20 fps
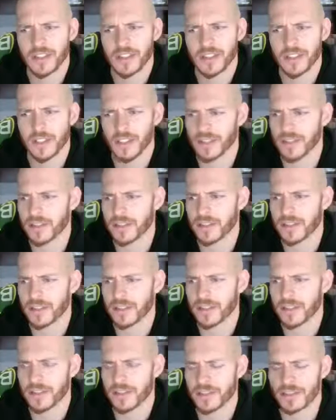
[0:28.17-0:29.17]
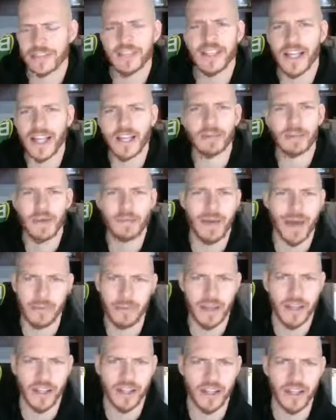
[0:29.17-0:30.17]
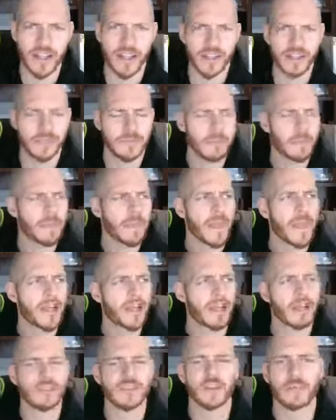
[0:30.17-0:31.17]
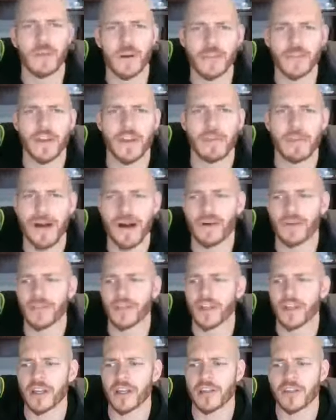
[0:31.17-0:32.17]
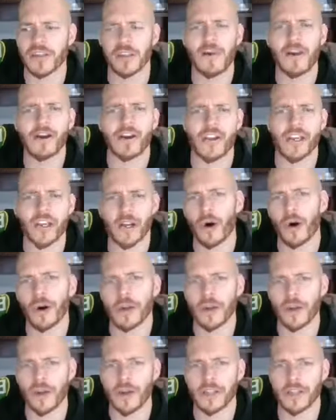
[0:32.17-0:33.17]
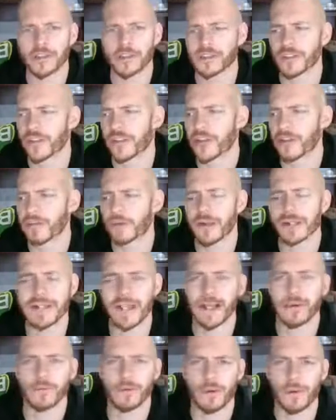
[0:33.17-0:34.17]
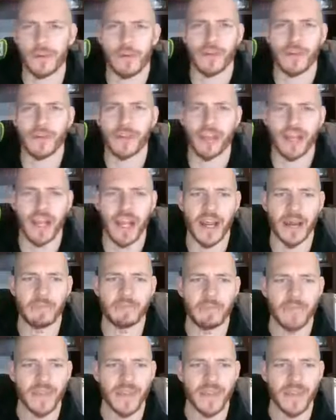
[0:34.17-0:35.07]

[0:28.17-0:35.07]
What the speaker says: You're the guy that played Batman in the '80s. It was a movie about the American auto industry. My dad would remember the name.